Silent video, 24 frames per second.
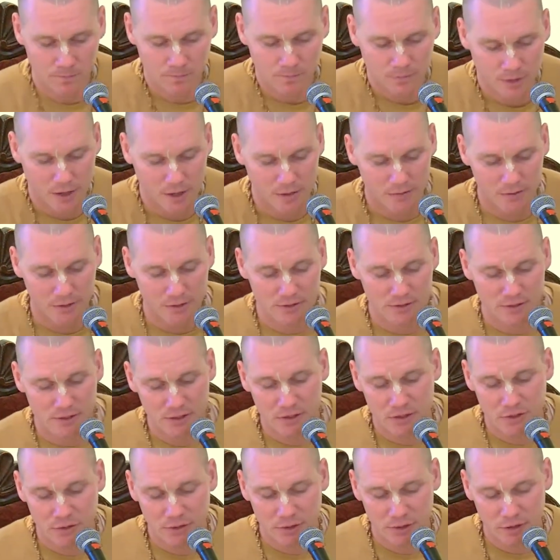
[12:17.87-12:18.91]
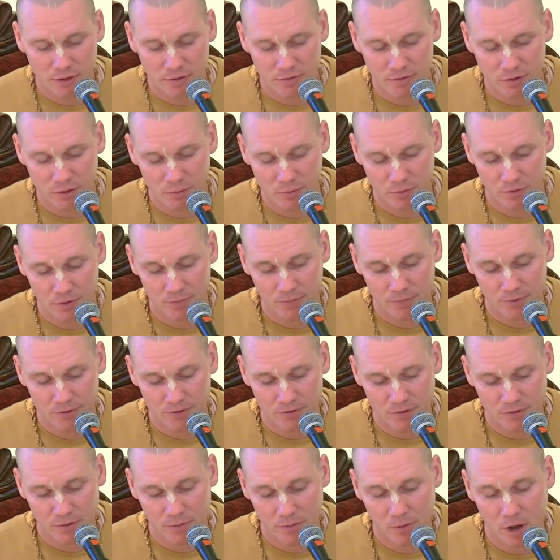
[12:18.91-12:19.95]
and thus ignorant of the purpose of
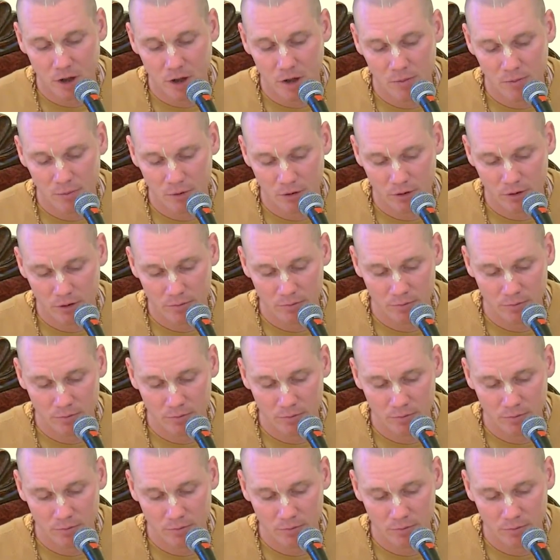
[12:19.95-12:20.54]
the Mahabharata,